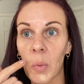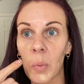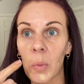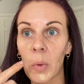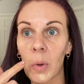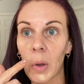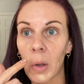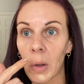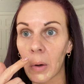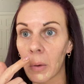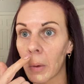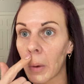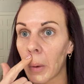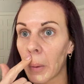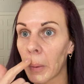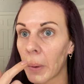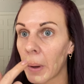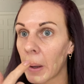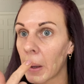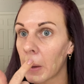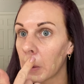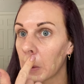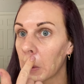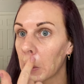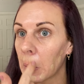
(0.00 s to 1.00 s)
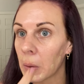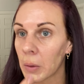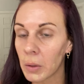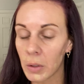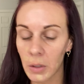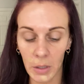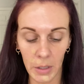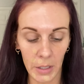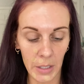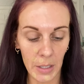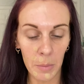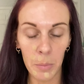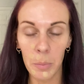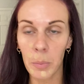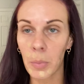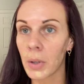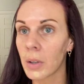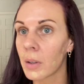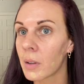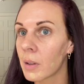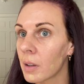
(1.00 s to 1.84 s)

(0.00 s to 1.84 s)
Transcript: kind of around your lip